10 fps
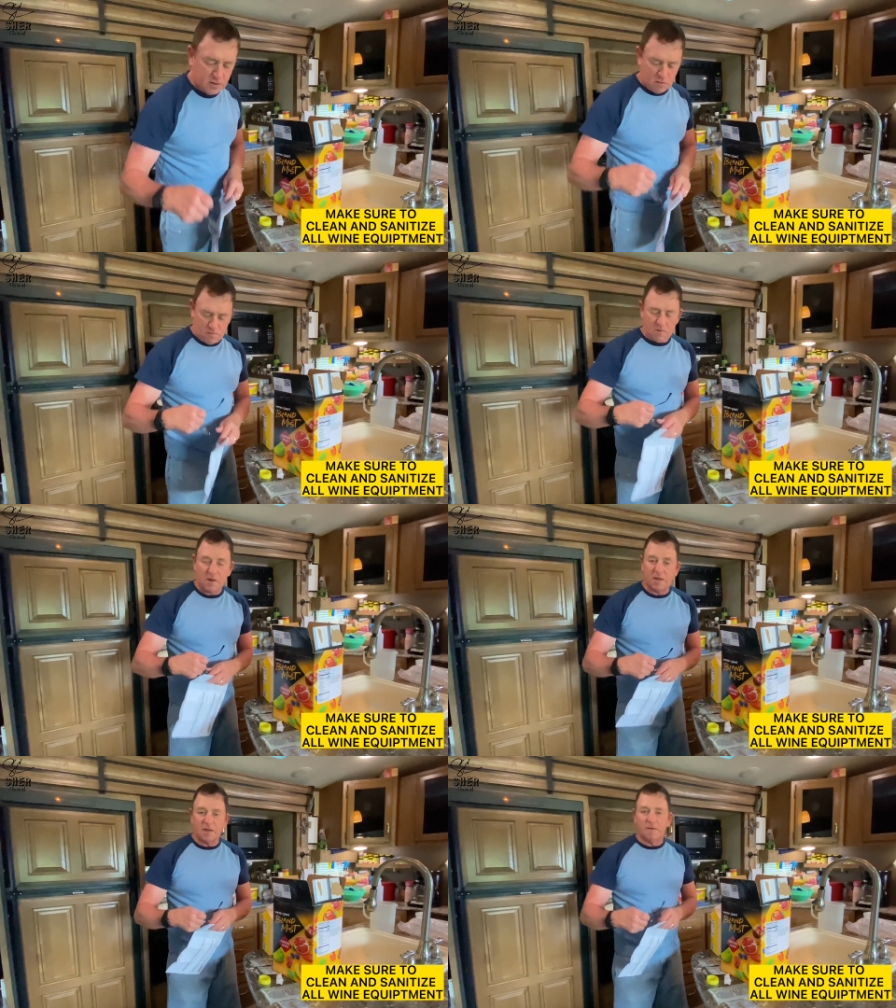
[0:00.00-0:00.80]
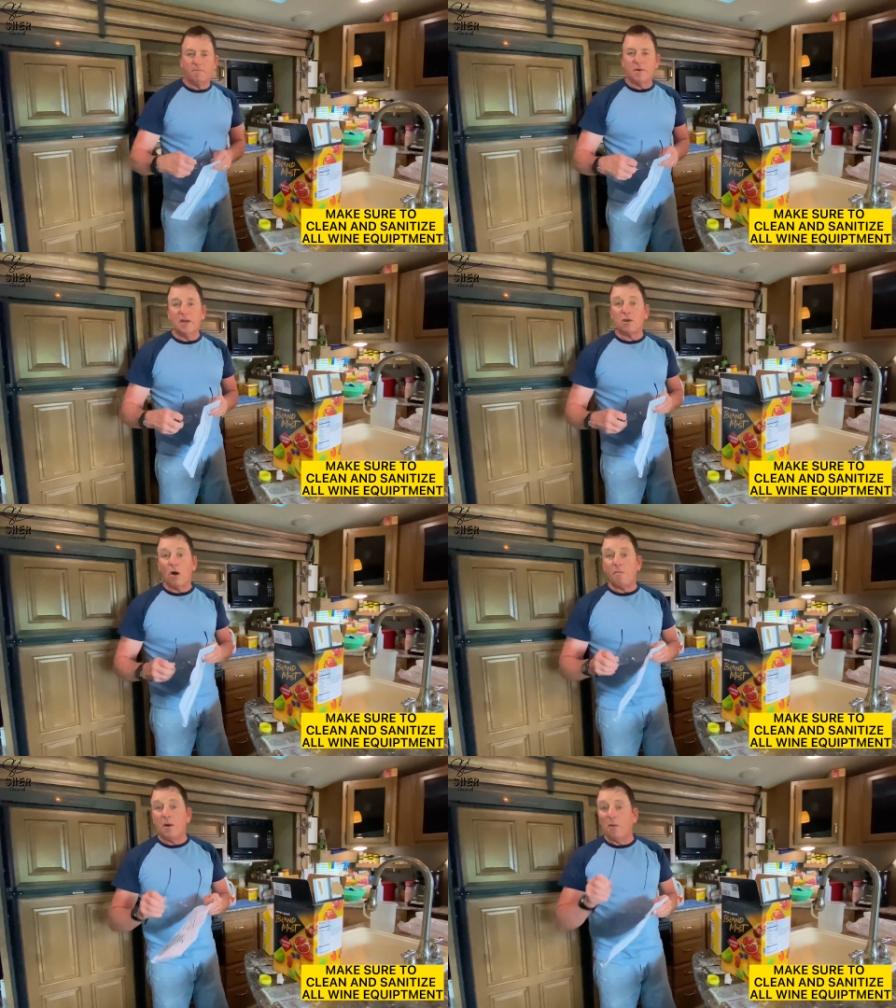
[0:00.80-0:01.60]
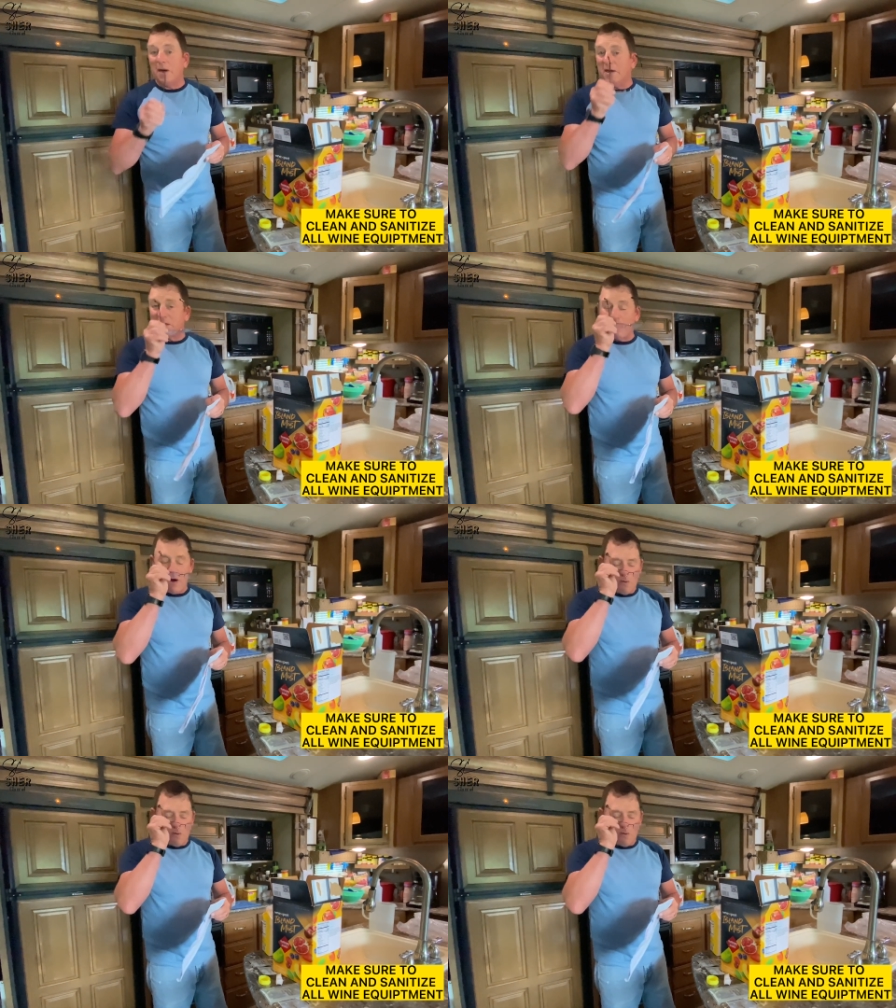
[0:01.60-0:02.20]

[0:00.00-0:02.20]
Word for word: on because I'm it's hard for me to read these small